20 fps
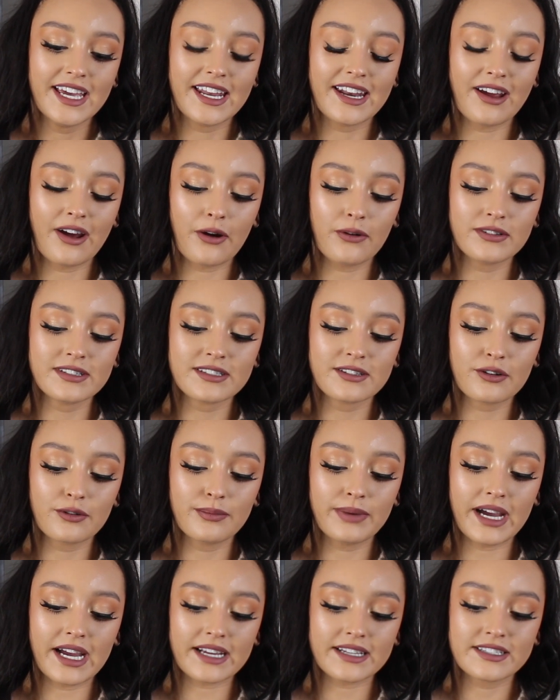And I always
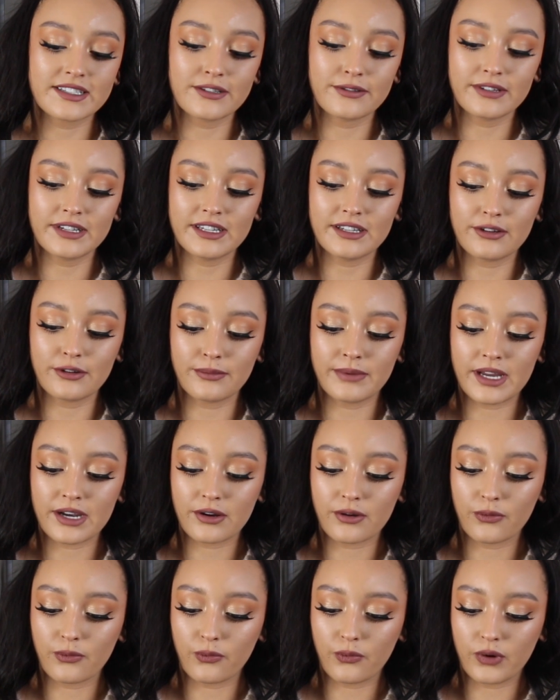go back to it no
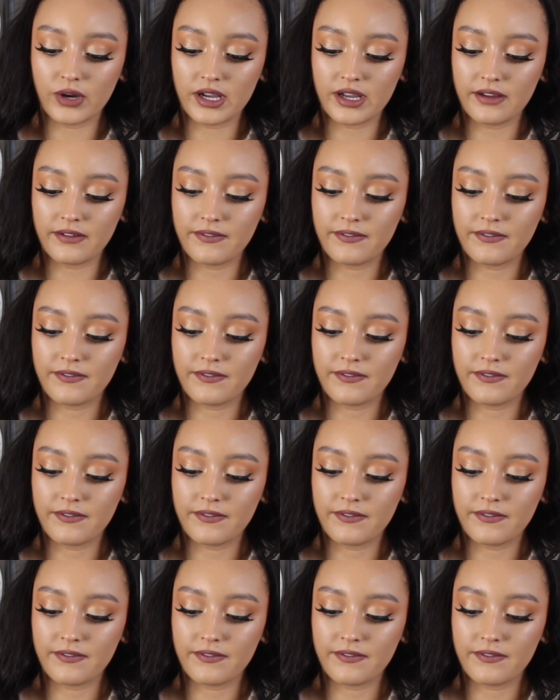matter what